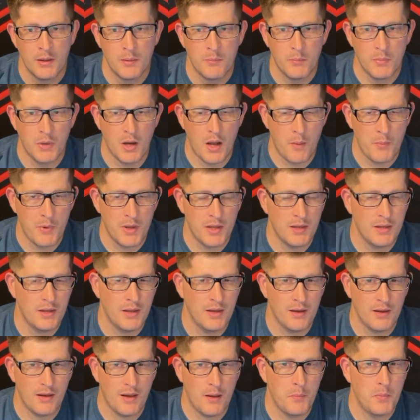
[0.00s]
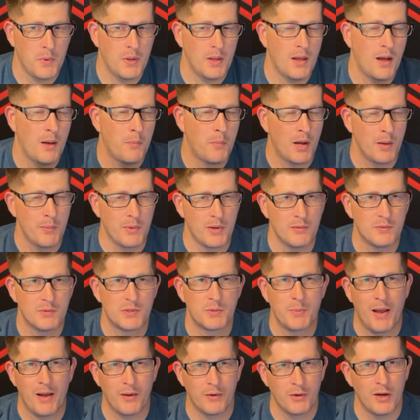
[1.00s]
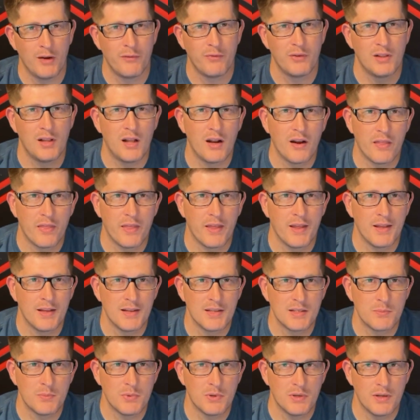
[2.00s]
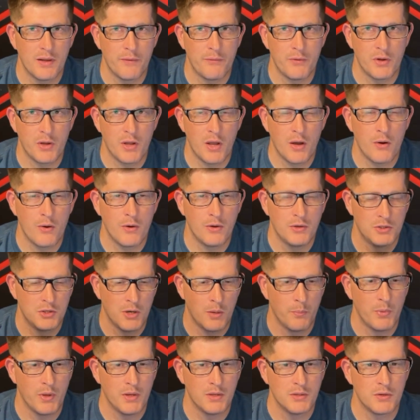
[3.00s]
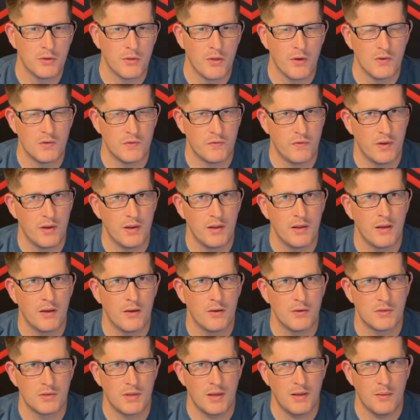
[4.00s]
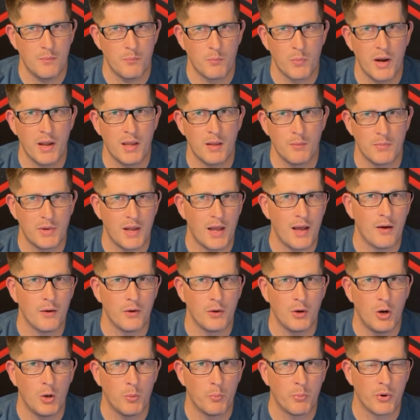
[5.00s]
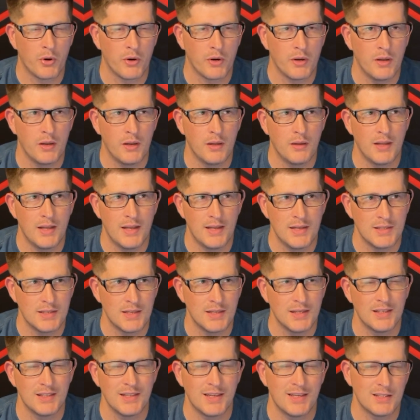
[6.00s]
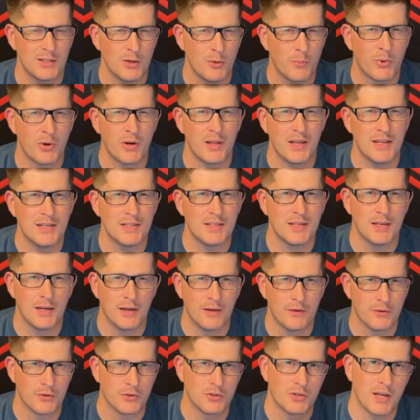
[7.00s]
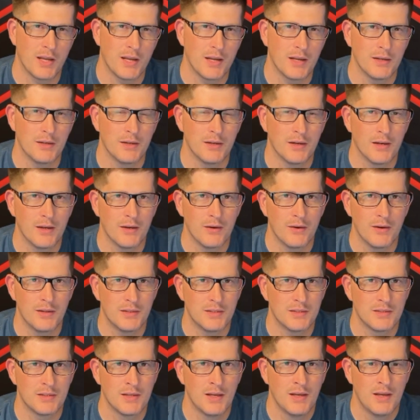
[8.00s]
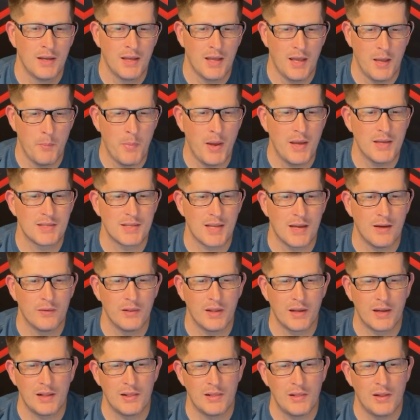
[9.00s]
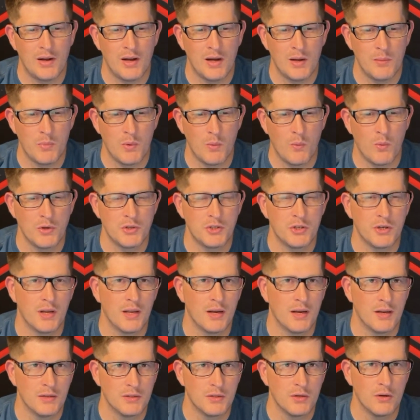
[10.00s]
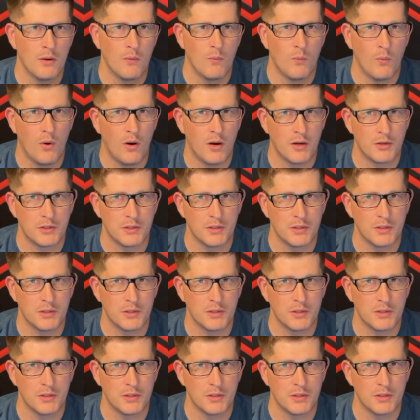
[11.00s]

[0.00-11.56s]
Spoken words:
But I mean, yeah, I might be spouting off a lot of things, but if you go and jump into those videos, they break them down all pretty easy. Like, it's all pretty easy to understand, it may sound like a lot, but once you get into it and watch